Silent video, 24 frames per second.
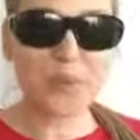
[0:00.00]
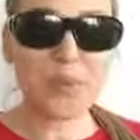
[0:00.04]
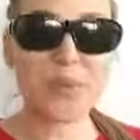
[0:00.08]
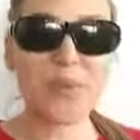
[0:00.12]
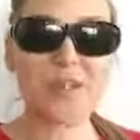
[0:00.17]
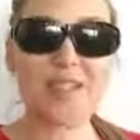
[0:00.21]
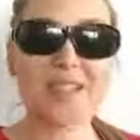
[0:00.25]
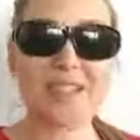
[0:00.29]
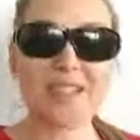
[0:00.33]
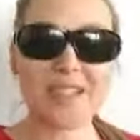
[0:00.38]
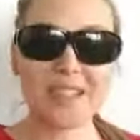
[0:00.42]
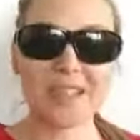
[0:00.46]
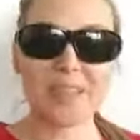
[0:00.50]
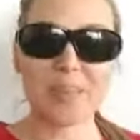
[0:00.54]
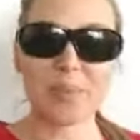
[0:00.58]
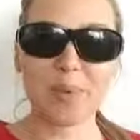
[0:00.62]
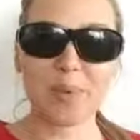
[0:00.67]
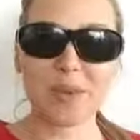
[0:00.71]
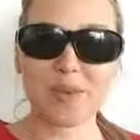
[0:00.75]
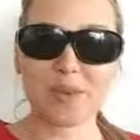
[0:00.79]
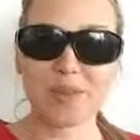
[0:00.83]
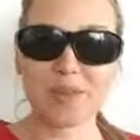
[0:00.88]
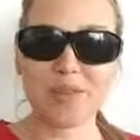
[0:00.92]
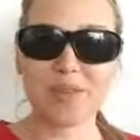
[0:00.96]
you see the
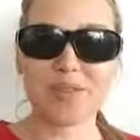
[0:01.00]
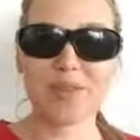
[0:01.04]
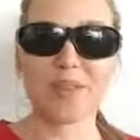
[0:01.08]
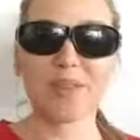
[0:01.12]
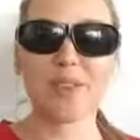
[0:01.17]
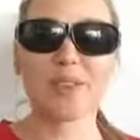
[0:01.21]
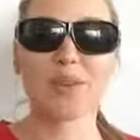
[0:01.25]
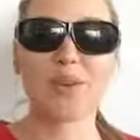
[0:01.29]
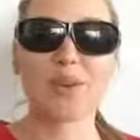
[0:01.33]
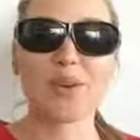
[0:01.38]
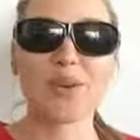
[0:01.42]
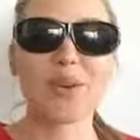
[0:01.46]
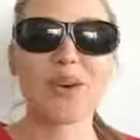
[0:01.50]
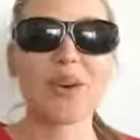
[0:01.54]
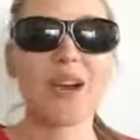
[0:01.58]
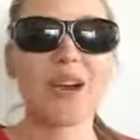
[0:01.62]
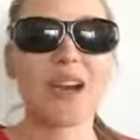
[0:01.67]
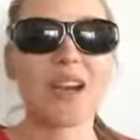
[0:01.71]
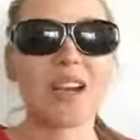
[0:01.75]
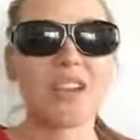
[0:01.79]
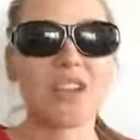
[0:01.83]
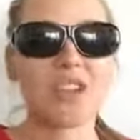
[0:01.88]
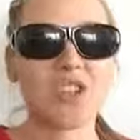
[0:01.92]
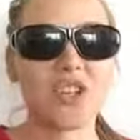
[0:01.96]
previous video,
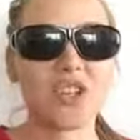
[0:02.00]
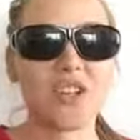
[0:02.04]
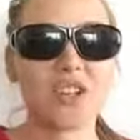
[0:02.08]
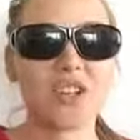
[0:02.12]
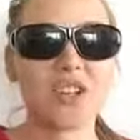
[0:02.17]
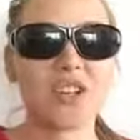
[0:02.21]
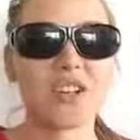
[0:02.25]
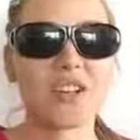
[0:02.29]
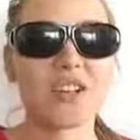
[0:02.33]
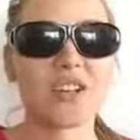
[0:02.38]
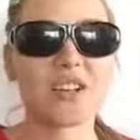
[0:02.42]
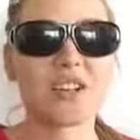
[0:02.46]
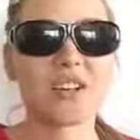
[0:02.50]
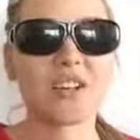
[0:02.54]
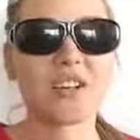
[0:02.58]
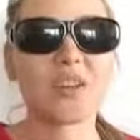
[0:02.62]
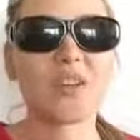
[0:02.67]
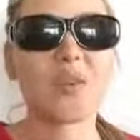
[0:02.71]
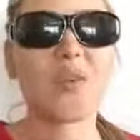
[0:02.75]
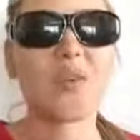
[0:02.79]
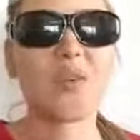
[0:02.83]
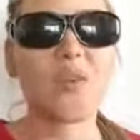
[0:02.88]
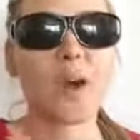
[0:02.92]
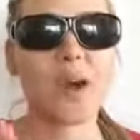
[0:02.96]
I shared
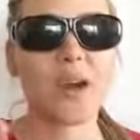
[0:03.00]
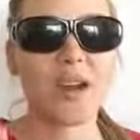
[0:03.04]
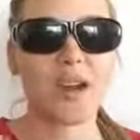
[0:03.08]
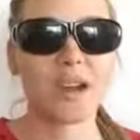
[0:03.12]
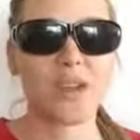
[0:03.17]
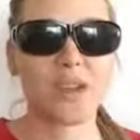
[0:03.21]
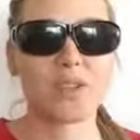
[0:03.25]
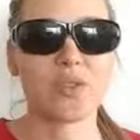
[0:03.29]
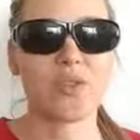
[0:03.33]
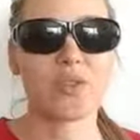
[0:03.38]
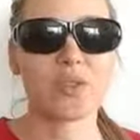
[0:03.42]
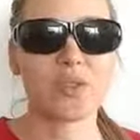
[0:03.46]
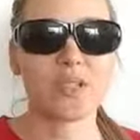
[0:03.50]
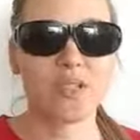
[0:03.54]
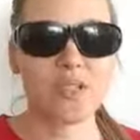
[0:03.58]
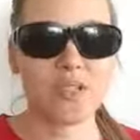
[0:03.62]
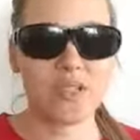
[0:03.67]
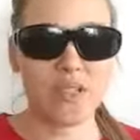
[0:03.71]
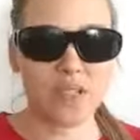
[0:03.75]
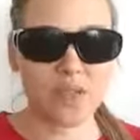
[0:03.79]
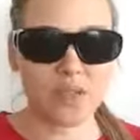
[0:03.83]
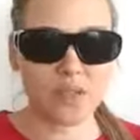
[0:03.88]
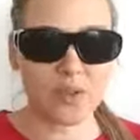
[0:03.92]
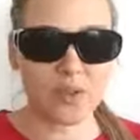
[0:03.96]
why I choose
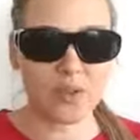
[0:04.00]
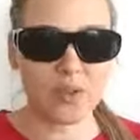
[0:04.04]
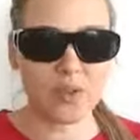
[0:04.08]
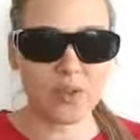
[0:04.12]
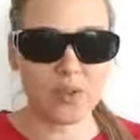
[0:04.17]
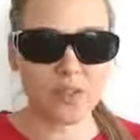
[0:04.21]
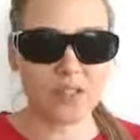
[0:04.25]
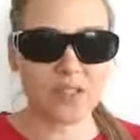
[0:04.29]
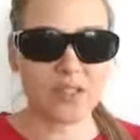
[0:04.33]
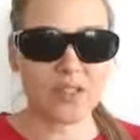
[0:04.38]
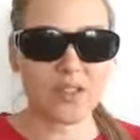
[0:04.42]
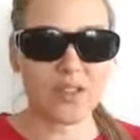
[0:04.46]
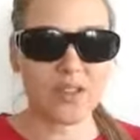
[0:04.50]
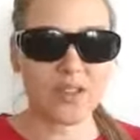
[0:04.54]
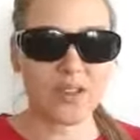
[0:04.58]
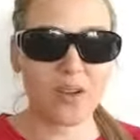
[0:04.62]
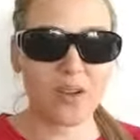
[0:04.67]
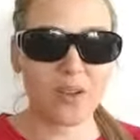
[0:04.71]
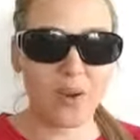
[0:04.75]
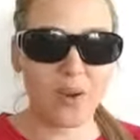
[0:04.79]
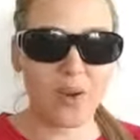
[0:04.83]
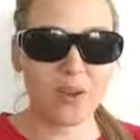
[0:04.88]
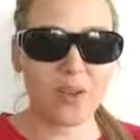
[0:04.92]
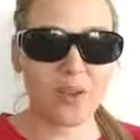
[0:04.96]
this doctor's
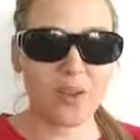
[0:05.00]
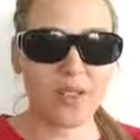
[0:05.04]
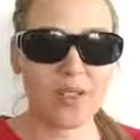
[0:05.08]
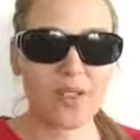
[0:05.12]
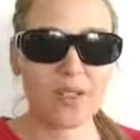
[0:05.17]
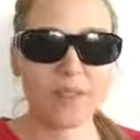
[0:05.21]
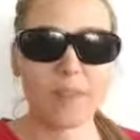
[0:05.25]
office.